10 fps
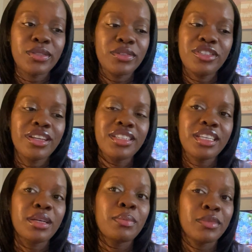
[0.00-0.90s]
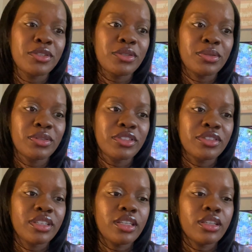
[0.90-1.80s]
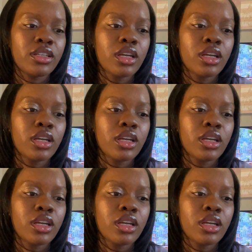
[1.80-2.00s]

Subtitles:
so it shouldn't take up much storage on here.